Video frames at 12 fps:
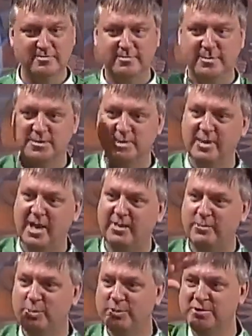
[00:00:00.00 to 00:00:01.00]
there's a lot of
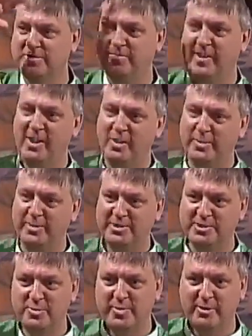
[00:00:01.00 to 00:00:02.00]
rules you follow, but the
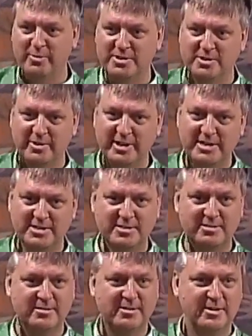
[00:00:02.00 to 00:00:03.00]
two big ones are
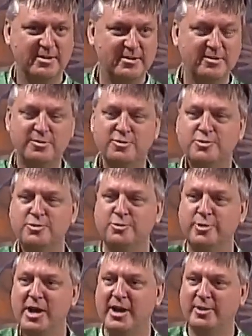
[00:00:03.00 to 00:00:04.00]
this. Do
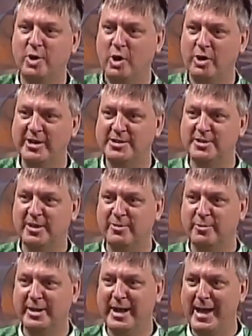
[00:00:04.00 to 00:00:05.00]
not call each
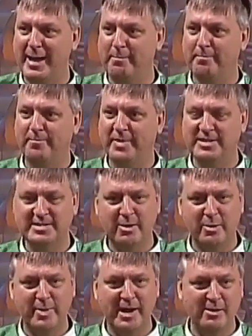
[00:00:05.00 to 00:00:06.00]
other a name. That's out
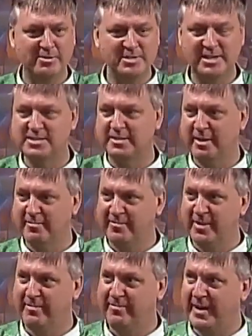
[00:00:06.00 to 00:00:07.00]
of bounds. That's an
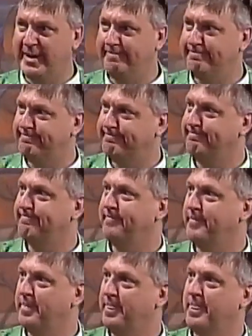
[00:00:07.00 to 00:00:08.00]
unfair fight.
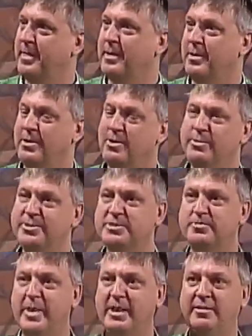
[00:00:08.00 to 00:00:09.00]
You
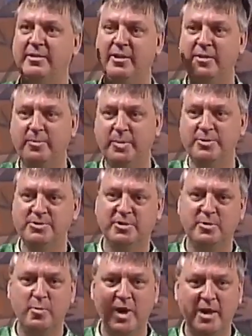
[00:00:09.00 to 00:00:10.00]
respect the other
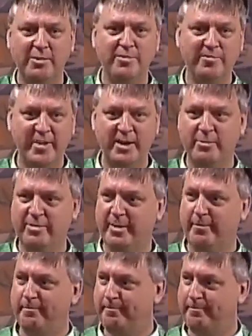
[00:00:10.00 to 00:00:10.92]
person while you fight with them.